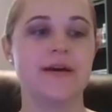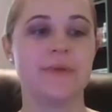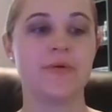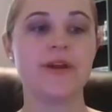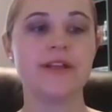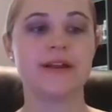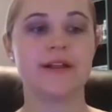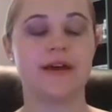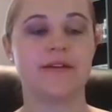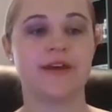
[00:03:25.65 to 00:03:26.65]
But we did a
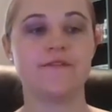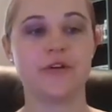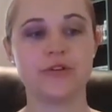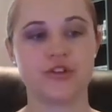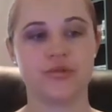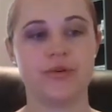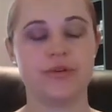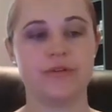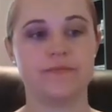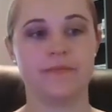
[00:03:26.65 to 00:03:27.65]
lot of like
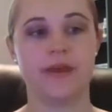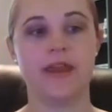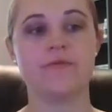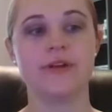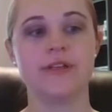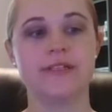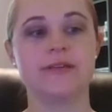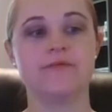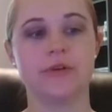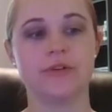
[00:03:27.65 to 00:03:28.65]
virtual, again, we did
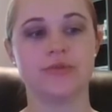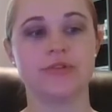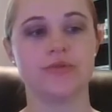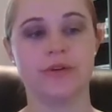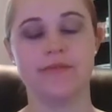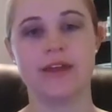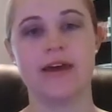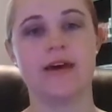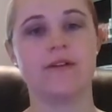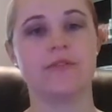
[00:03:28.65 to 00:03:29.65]
some virtual
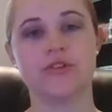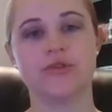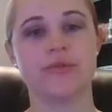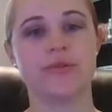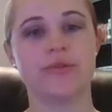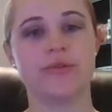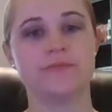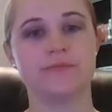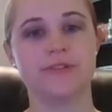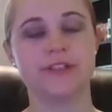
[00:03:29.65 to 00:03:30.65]
trivia, virtual
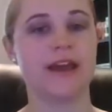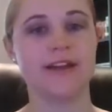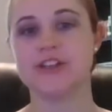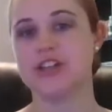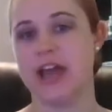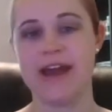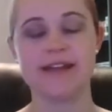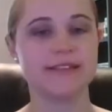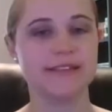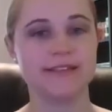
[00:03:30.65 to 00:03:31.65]
just kind of
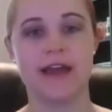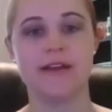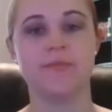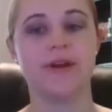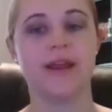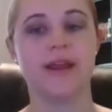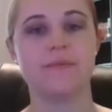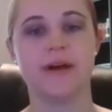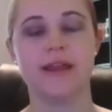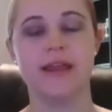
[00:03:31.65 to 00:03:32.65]
chats to kind of bring everybody